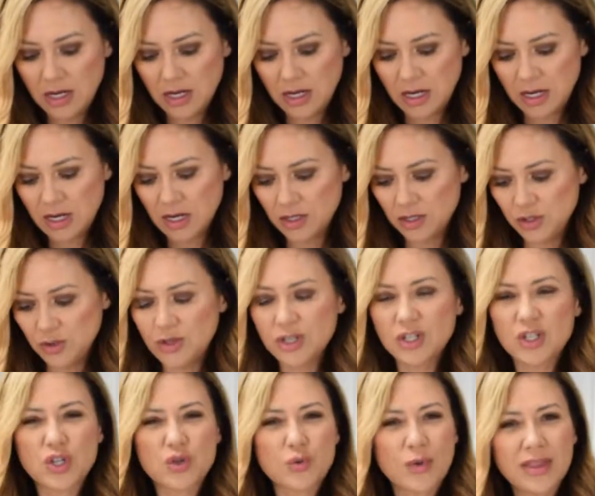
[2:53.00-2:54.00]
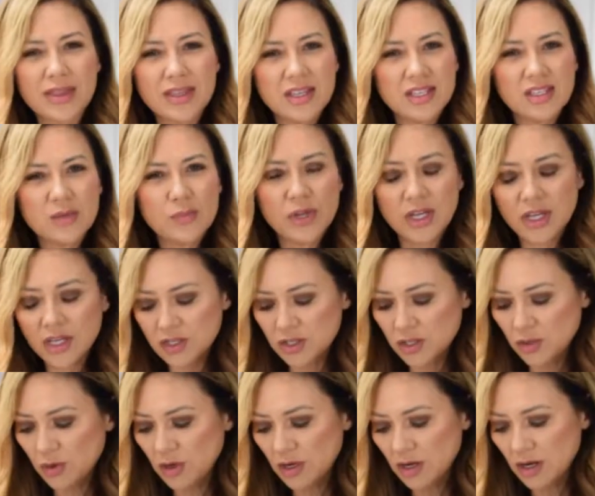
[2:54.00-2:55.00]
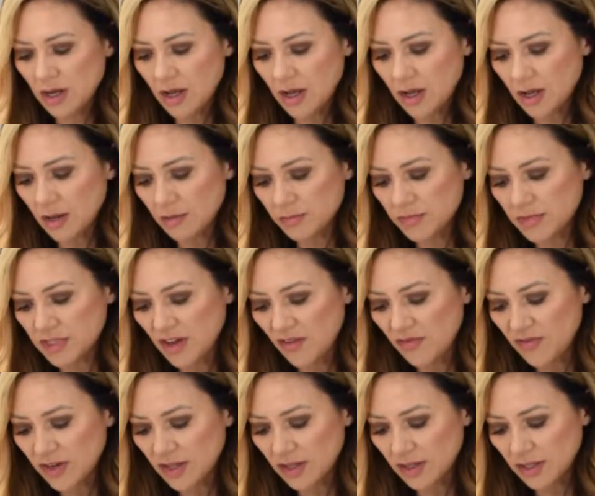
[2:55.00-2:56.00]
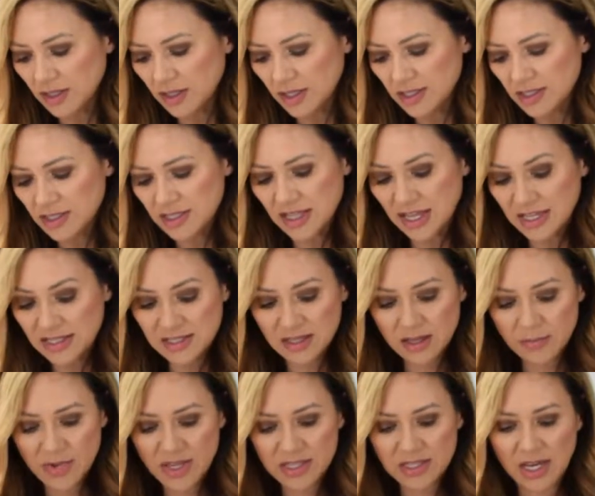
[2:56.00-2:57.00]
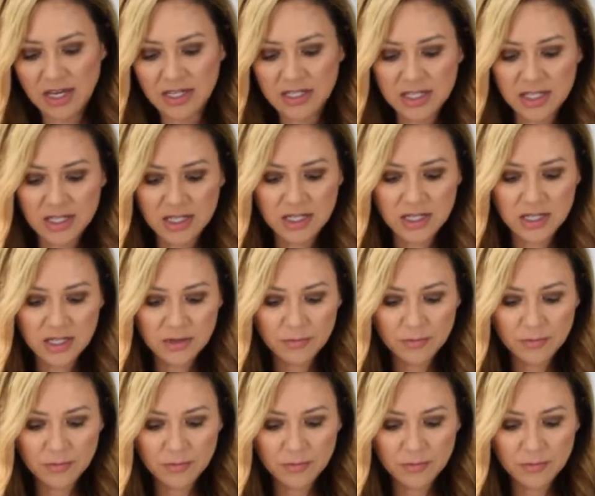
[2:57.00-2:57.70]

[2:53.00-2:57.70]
And you can shred these beets. You can um, definitely slice them as I did.